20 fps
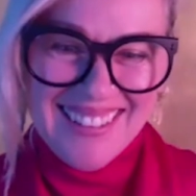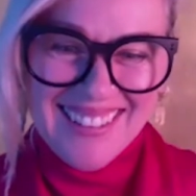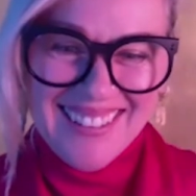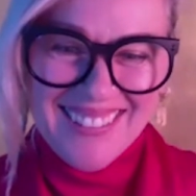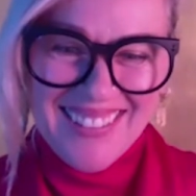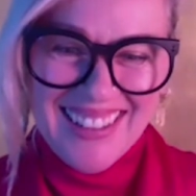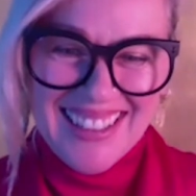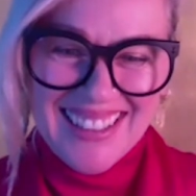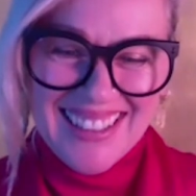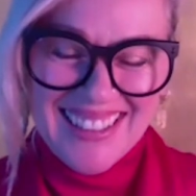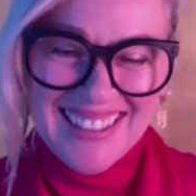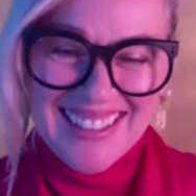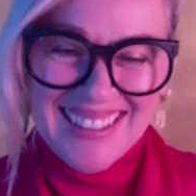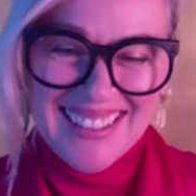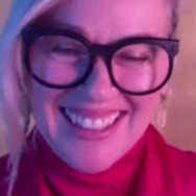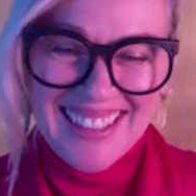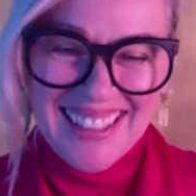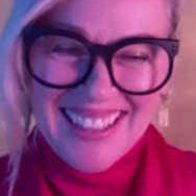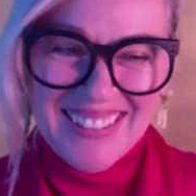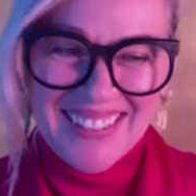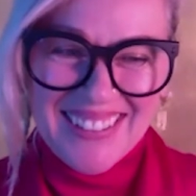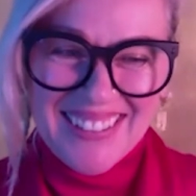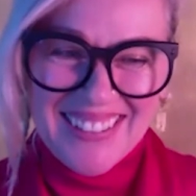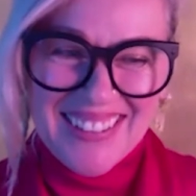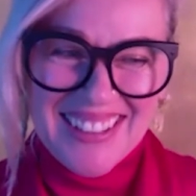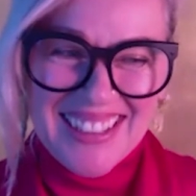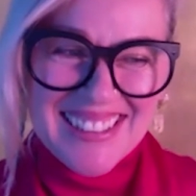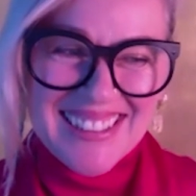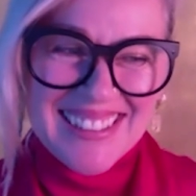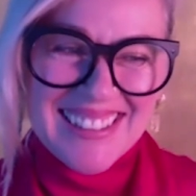Venus in
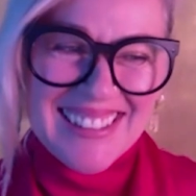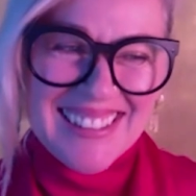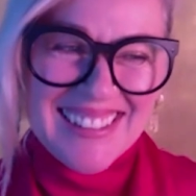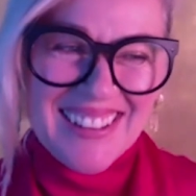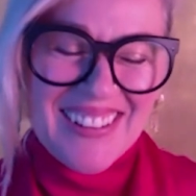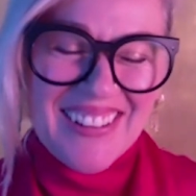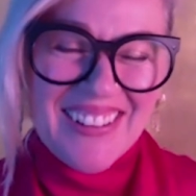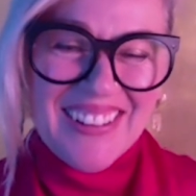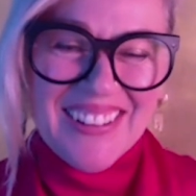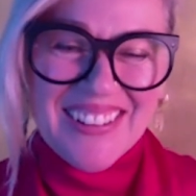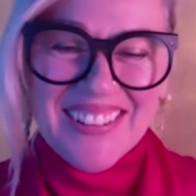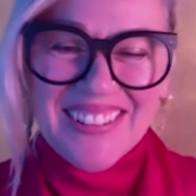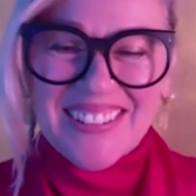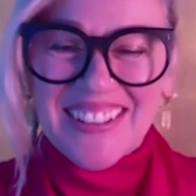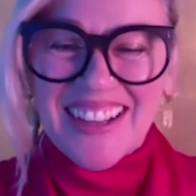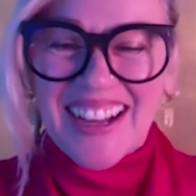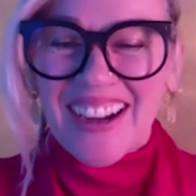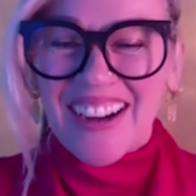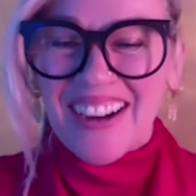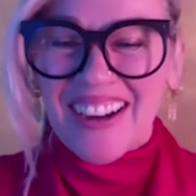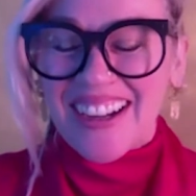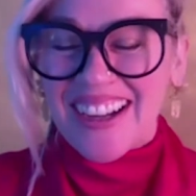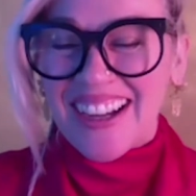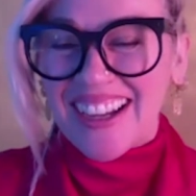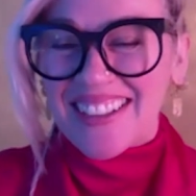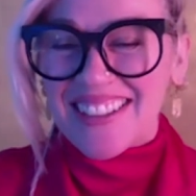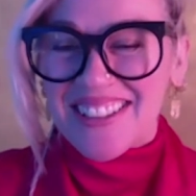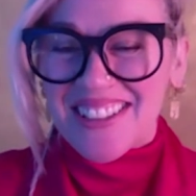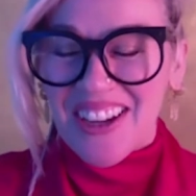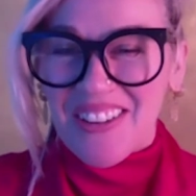Aries. So
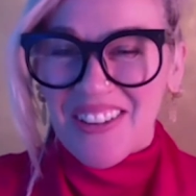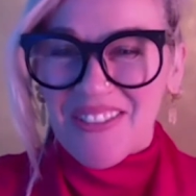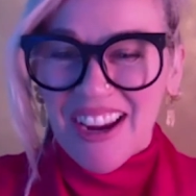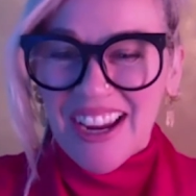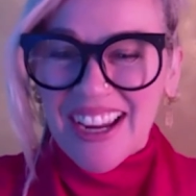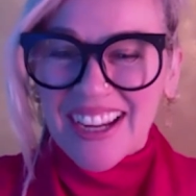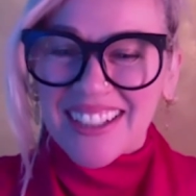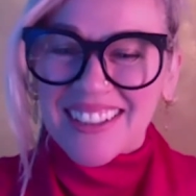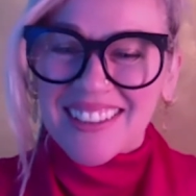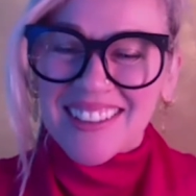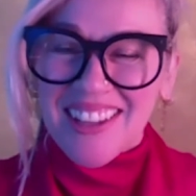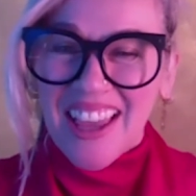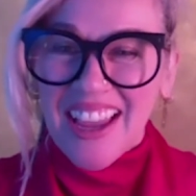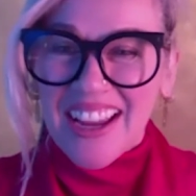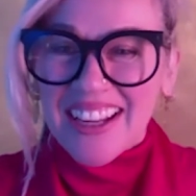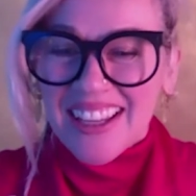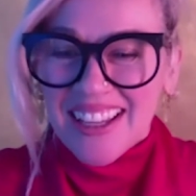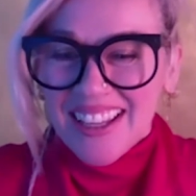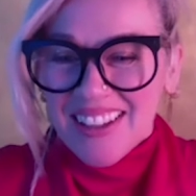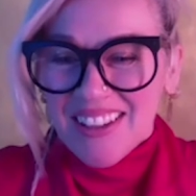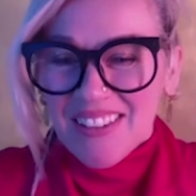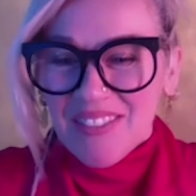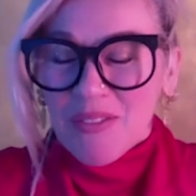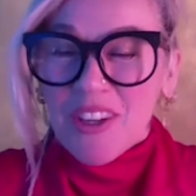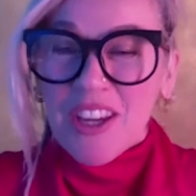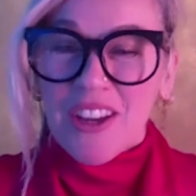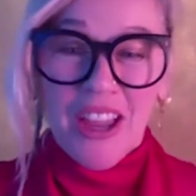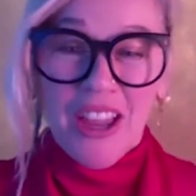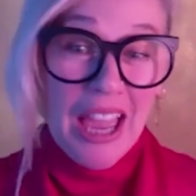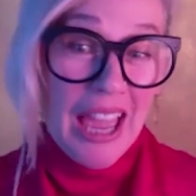direct, like,
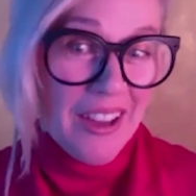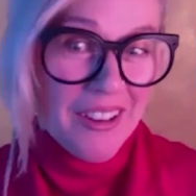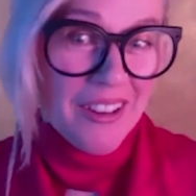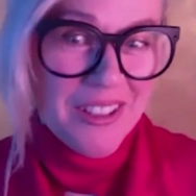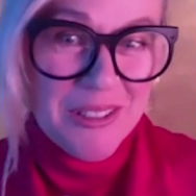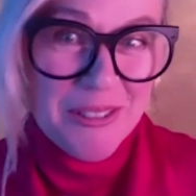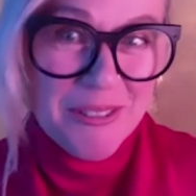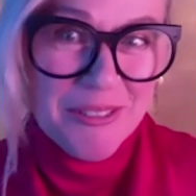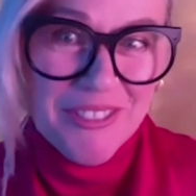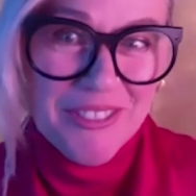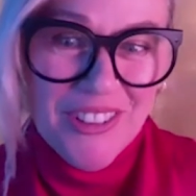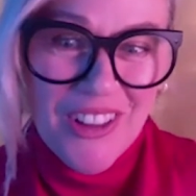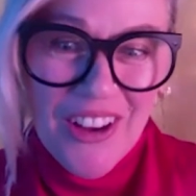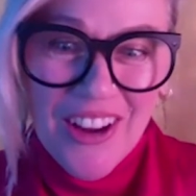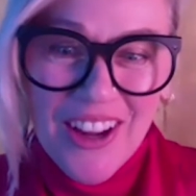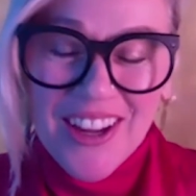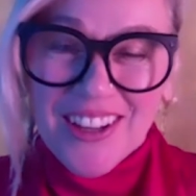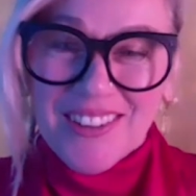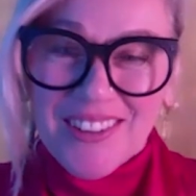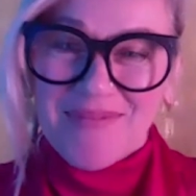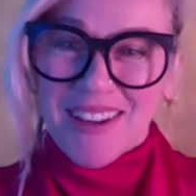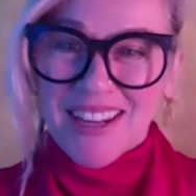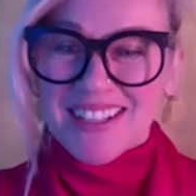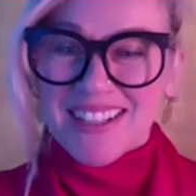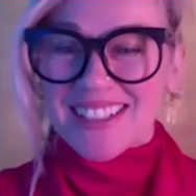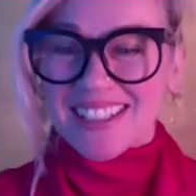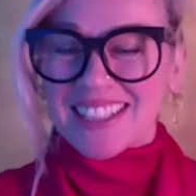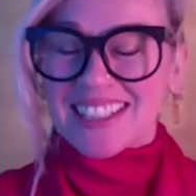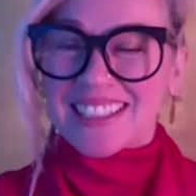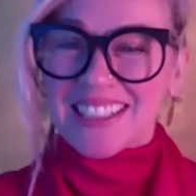yeah, how do you flirt
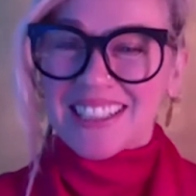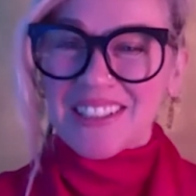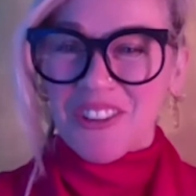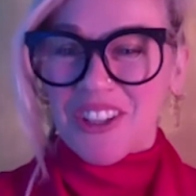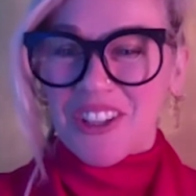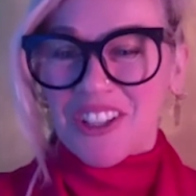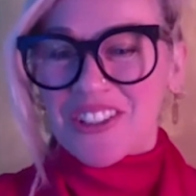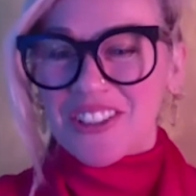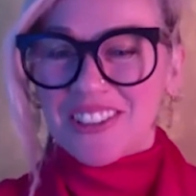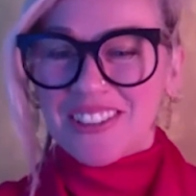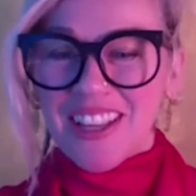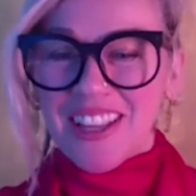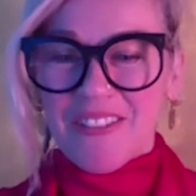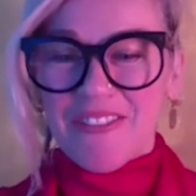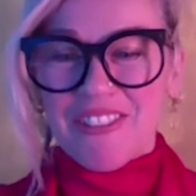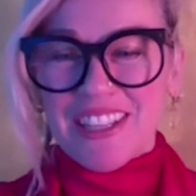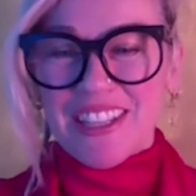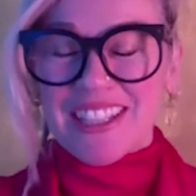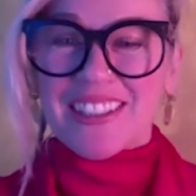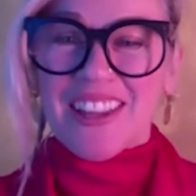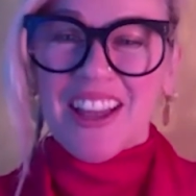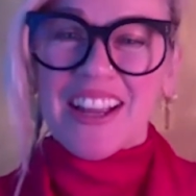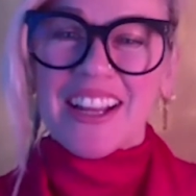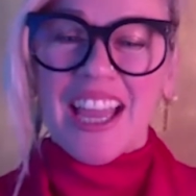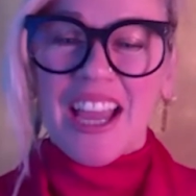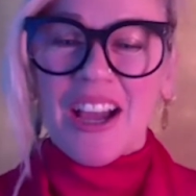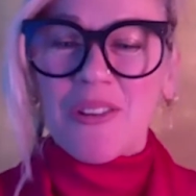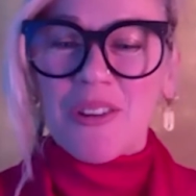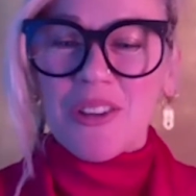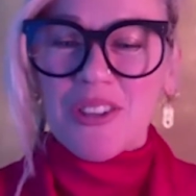basically? What are you loving? Like,
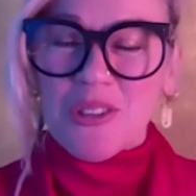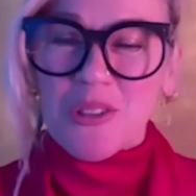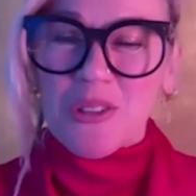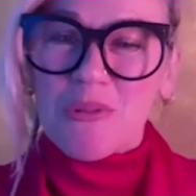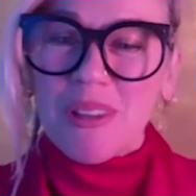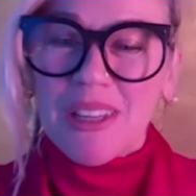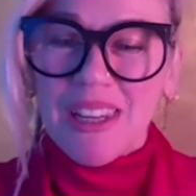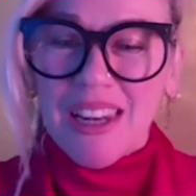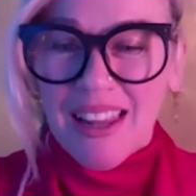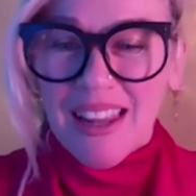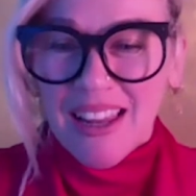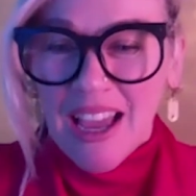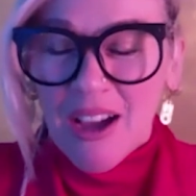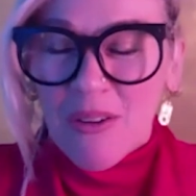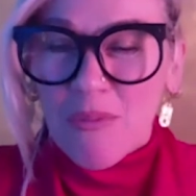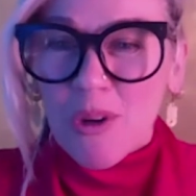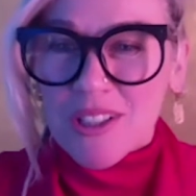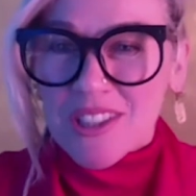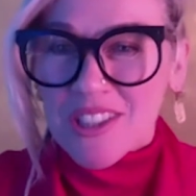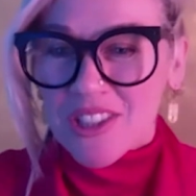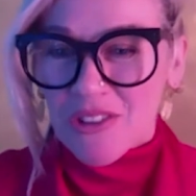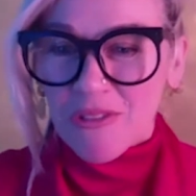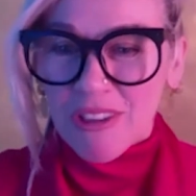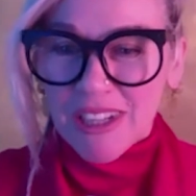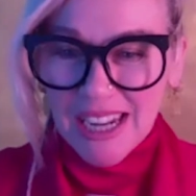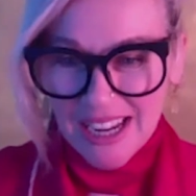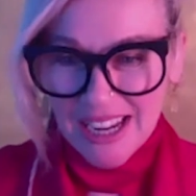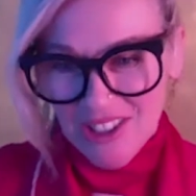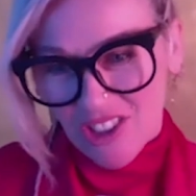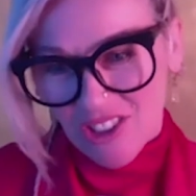how are you, what's the
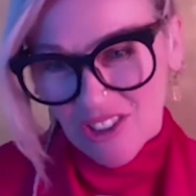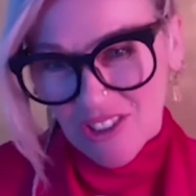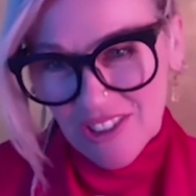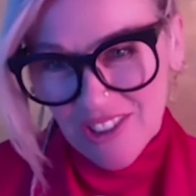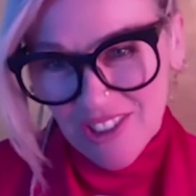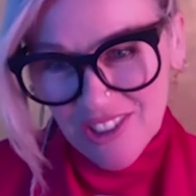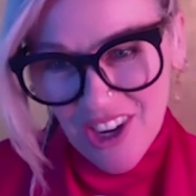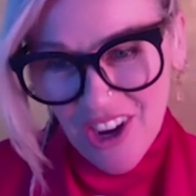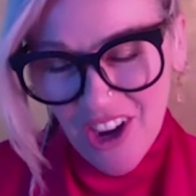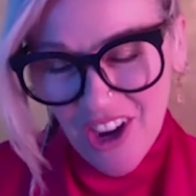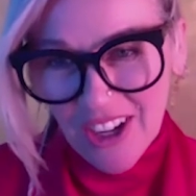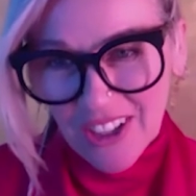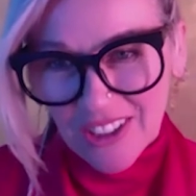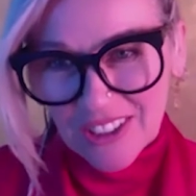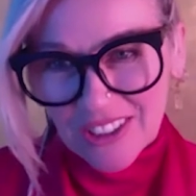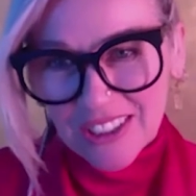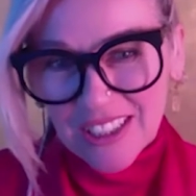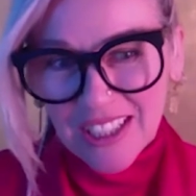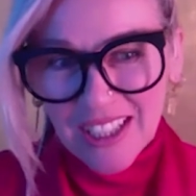relational style?